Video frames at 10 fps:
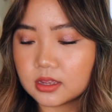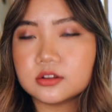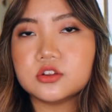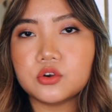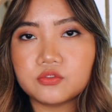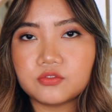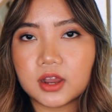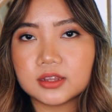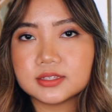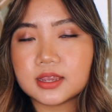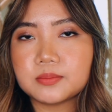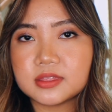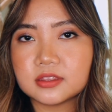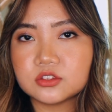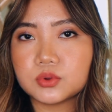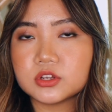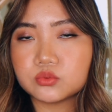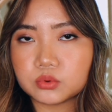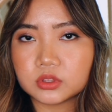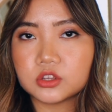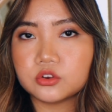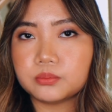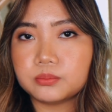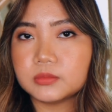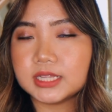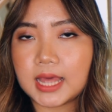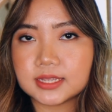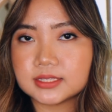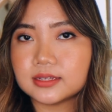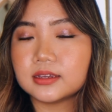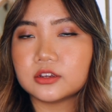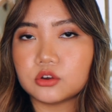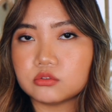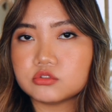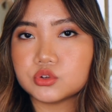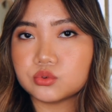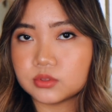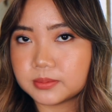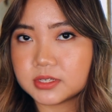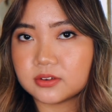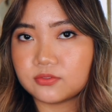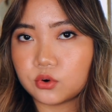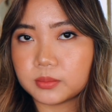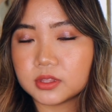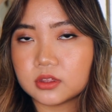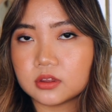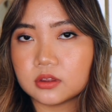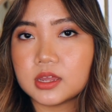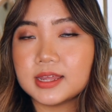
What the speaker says: No fuss. I mean, this one is really your classic go-to lipstick formula.